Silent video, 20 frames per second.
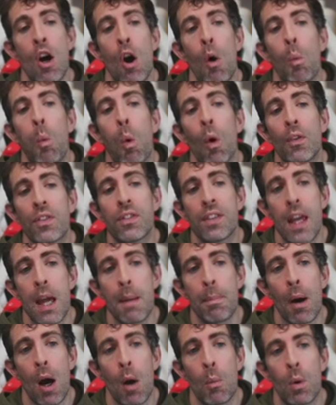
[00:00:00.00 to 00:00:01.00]
one tip
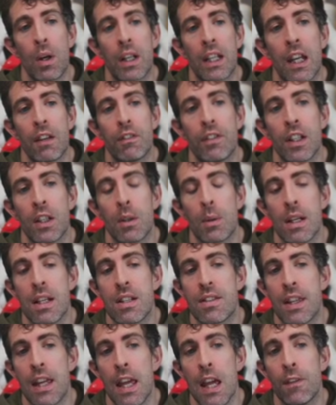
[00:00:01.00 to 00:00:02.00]
I would give you is
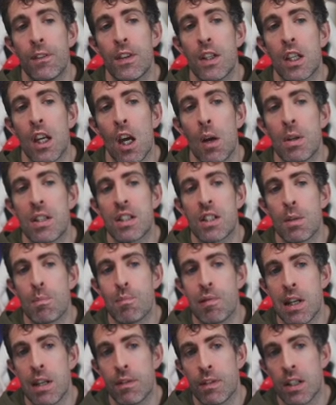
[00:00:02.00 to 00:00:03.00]
that if you go into the
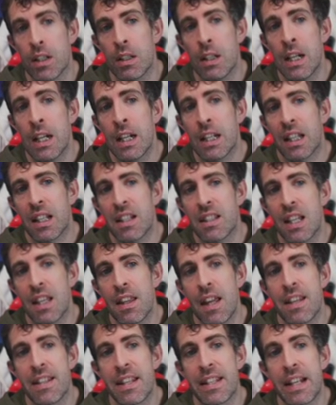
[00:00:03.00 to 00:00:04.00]
preview, you can see
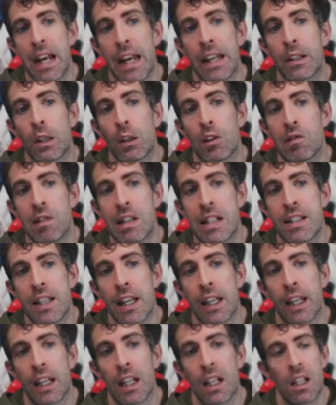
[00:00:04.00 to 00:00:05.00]
there's this little green
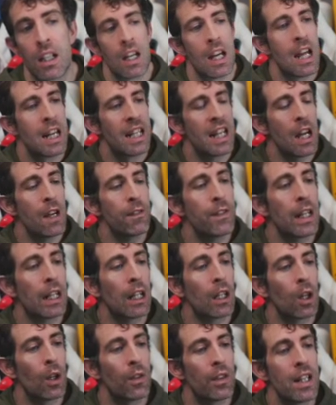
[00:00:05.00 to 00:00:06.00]
ticket. Now, if you
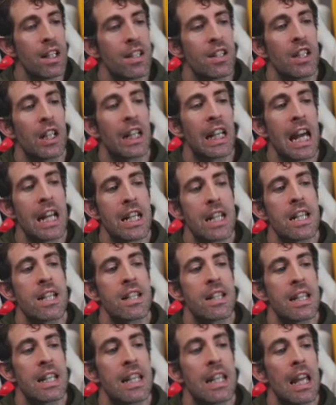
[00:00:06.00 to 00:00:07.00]
click on this, you can actually
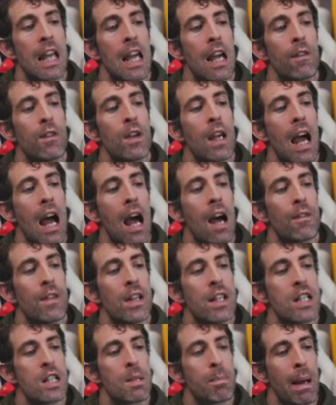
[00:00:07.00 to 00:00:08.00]
see if you have
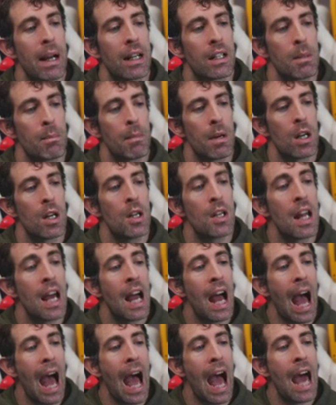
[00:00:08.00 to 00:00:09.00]
inspector mode
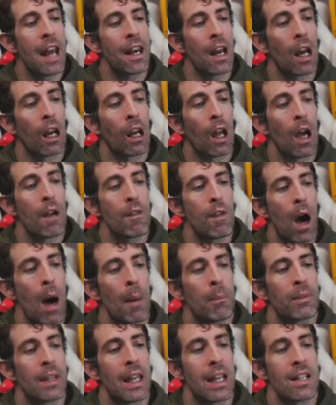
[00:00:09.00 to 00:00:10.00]
and live
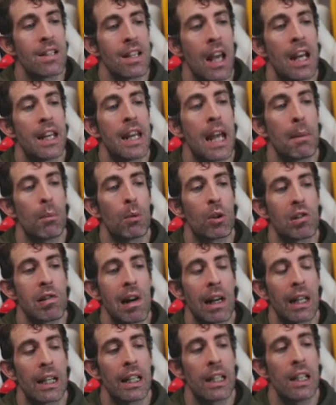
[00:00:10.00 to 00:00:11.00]
updates enabled
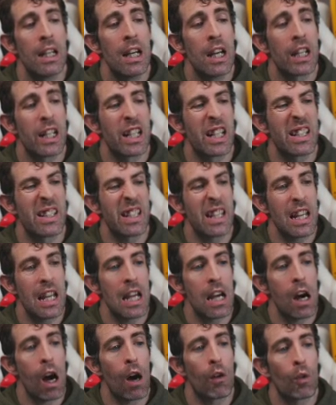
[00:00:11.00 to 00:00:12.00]
correctly. You can see
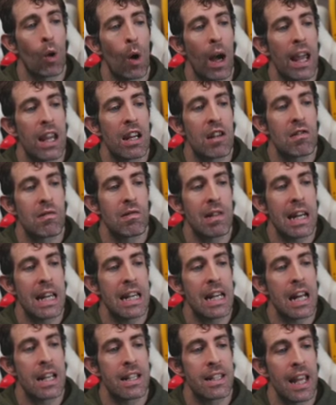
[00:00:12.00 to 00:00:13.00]
here, I've got a green
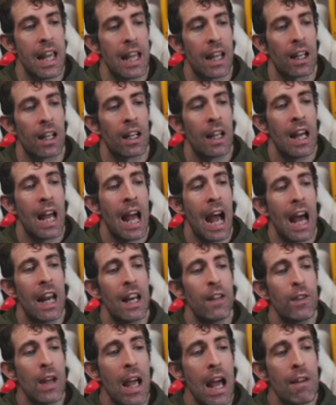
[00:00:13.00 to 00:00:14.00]
tick. And if
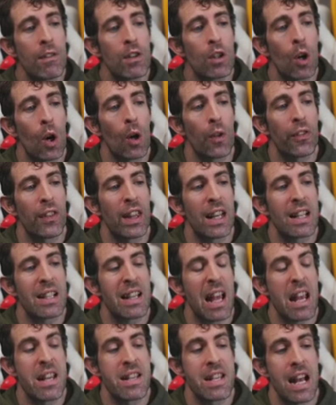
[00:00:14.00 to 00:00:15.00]
you haven't got things
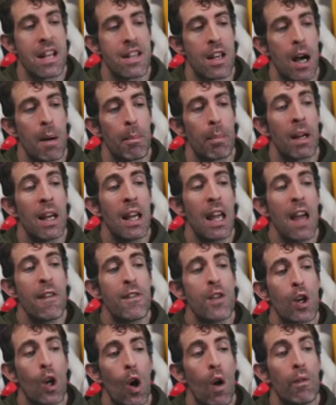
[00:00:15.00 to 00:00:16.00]
set up, if your
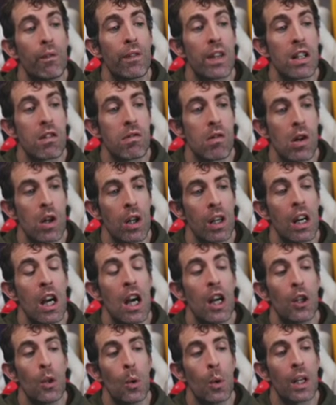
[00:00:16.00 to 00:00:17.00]
config's wrong,
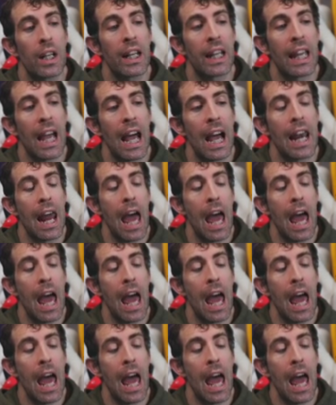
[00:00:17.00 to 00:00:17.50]
you're going to get an